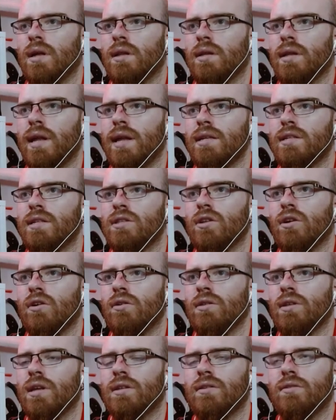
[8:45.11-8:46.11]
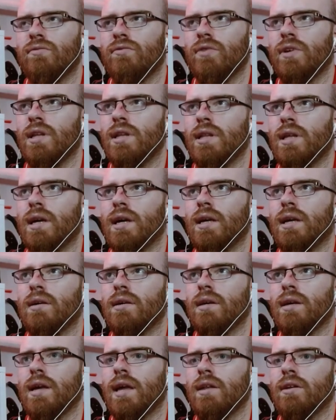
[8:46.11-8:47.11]
there is none that really like
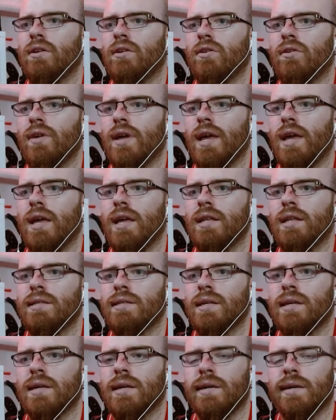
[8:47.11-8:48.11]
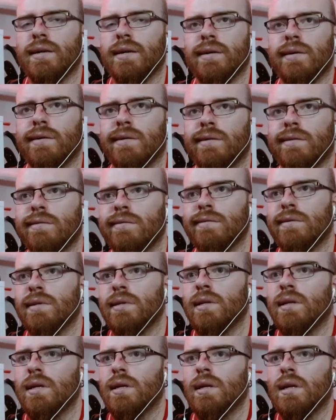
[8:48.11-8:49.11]
can create
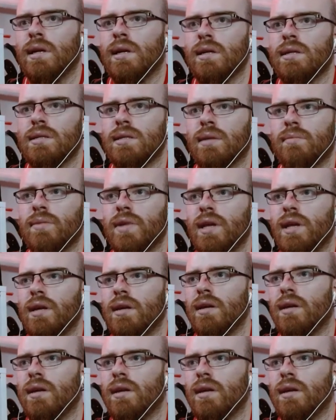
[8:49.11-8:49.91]
something,